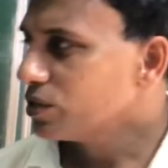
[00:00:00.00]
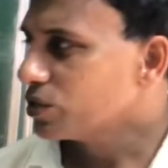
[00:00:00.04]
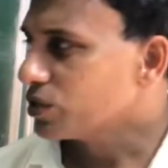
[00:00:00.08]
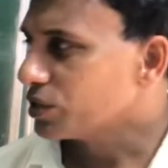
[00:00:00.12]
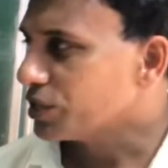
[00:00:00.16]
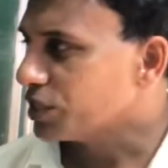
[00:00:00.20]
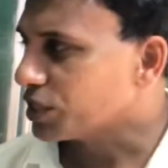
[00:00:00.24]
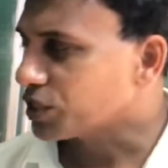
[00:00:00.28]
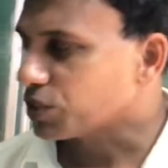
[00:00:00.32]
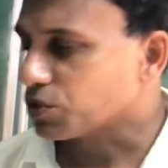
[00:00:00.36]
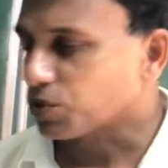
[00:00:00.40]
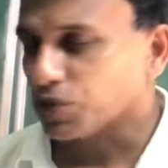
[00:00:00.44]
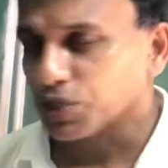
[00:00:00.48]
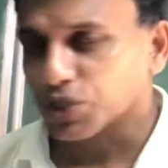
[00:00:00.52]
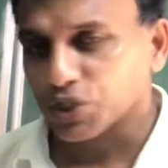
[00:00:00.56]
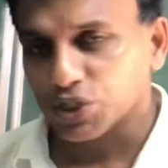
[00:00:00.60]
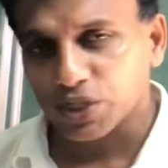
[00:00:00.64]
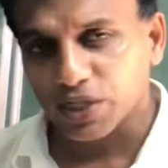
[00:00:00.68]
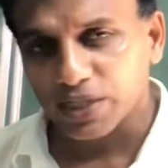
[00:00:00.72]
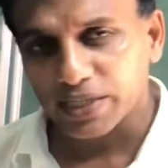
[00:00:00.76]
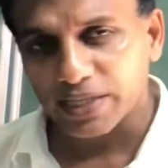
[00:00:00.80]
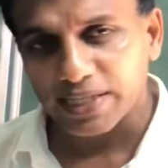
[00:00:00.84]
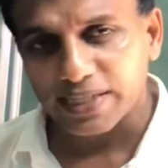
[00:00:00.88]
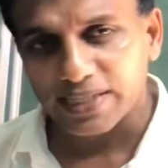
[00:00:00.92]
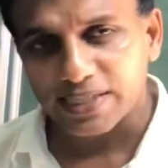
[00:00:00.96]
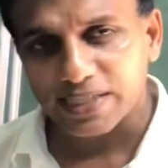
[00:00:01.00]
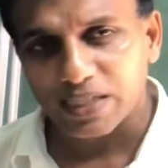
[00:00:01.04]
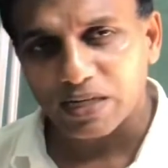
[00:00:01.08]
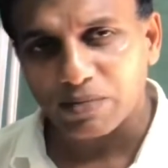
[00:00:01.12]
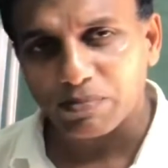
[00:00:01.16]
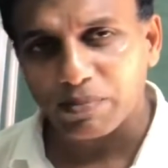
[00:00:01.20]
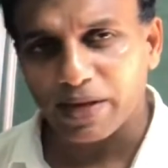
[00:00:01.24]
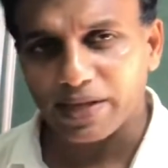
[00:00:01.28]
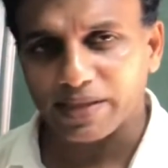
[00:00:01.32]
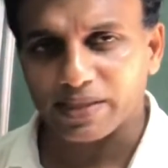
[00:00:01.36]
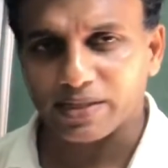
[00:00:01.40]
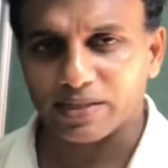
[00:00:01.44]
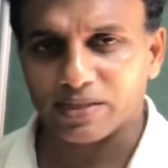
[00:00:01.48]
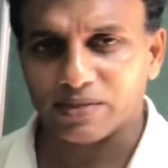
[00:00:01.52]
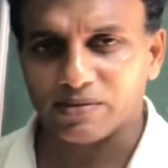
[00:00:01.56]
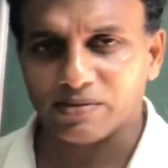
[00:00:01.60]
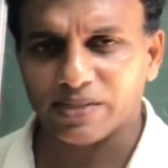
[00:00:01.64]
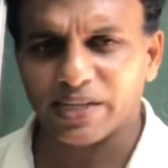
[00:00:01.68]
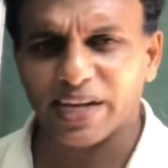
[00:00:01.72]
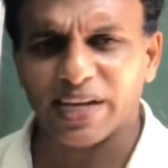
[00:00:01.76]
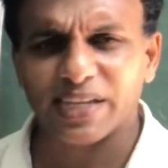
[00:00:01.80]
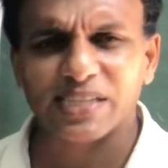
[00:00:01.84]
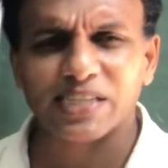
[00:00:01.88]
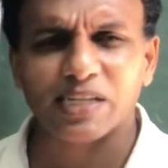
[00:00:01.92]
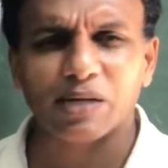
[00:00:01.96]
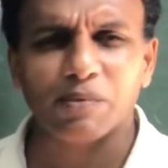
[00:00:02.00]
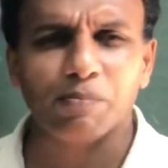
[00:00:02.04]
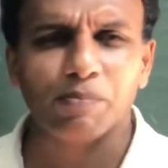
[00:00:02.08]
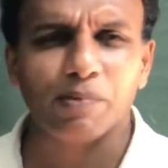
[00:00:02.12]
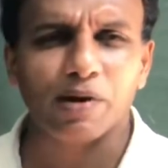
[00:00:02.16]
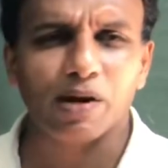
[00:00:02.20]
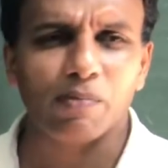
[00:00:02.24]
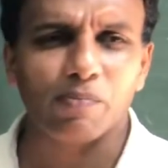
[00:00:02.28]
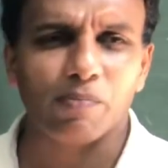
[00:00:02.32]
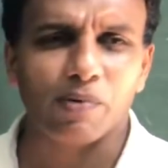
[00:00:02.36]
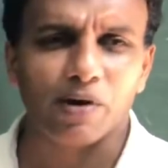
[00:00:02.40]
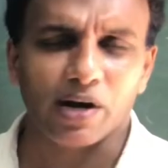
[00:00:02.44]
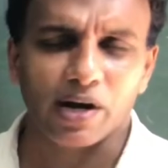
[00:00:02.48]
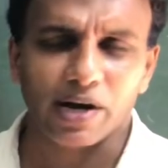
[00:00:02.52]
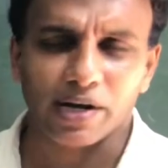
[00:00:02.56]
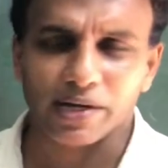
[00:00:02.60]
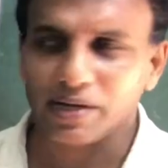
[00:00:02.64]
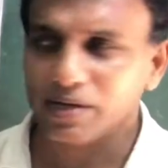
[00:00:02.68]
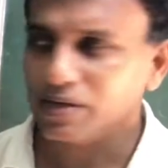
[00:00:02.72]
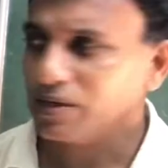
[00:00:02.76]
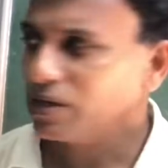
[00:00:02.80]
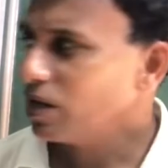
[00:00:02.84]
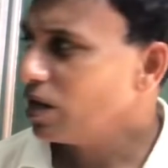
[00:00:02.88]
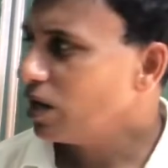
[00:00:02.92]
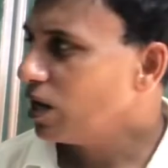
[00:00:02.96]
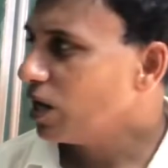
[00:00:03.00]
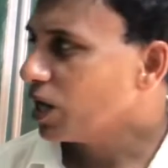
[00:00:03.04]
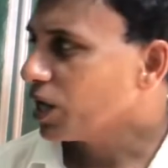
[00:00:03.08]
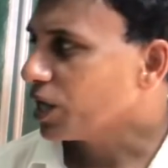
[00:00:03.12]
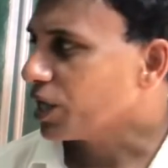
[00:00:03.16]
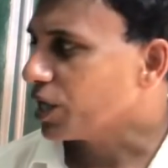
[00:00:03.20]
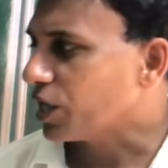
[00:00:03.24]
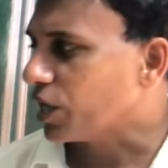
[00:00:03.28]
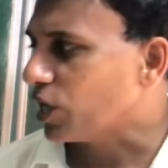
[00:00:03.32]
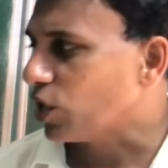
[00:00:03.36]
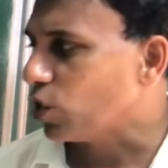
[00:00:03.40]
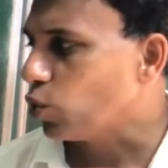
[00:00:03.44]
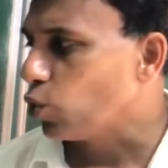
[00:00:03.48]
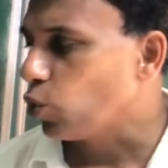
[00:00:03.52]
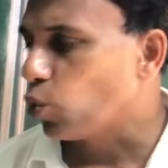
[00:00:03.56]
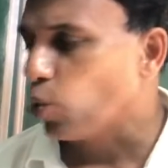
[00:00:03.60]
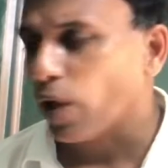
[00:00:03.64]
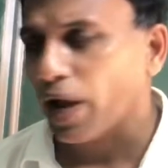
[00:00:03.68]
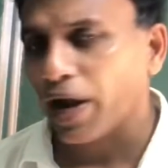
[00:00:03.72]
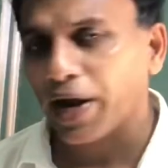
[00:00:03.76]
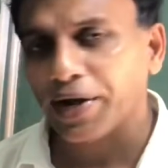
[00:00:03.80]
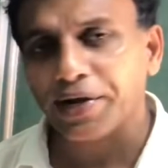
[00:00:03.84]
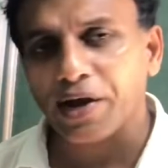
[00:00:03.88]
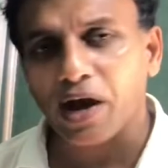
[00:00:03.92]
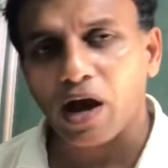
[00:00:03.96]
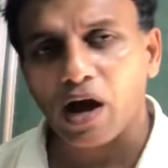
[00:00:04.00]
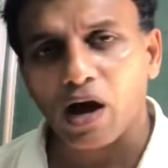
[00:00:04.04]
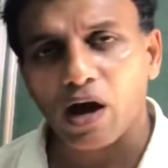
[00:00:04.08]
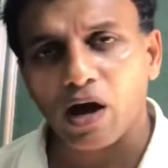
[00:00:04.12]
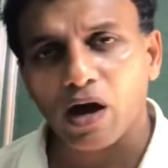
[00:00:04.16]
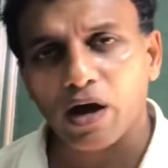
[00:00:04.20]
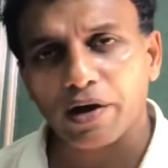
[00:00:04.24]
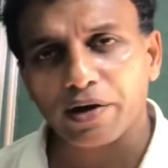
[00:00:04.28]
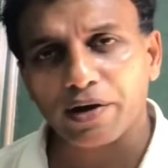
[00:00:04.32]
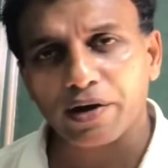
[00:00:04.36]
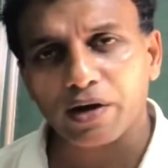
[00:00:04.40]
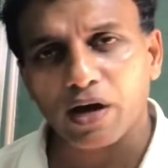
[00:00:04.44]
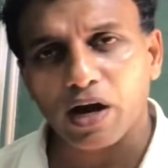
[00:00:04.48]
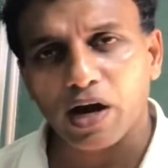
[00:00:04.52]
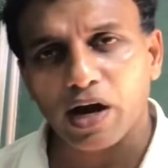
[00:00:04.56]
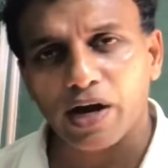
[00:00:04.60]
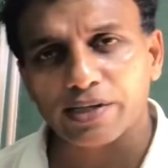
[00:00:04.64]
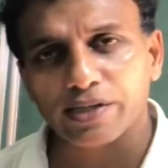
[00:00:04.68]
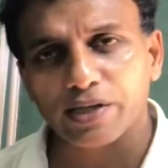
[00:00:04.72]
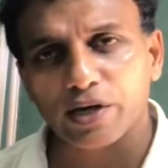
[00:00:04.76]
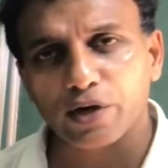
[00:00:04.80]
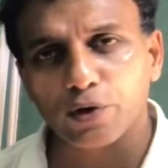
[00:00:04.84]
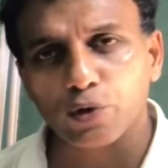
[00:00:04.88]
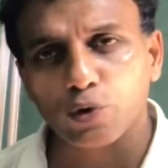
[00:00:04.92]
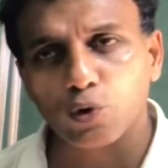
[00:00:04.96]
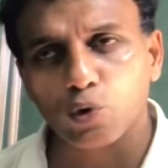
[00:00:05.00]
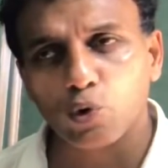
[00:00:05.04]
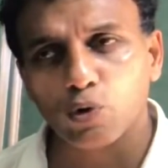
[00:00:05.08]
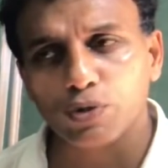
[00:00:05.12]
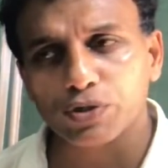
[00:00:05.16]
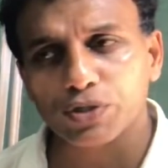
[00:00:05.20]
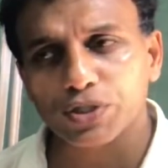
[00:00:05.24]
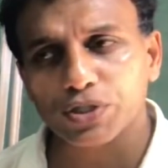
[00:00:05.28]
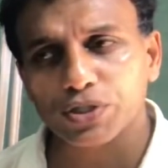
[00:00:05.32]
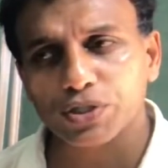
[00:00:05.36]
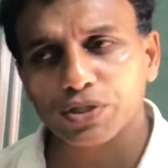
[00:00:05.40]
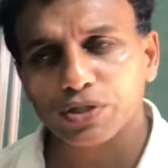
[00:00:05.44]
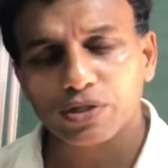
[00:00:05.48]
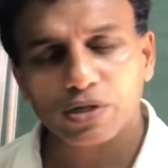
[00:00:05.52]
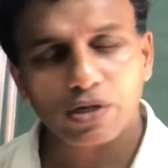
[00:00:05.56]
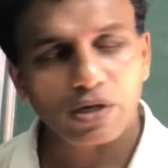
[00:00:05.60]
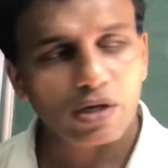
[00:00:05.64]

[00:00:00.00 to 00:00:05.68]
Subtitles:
This question, that's the method. Then simple part, q and r are the roots.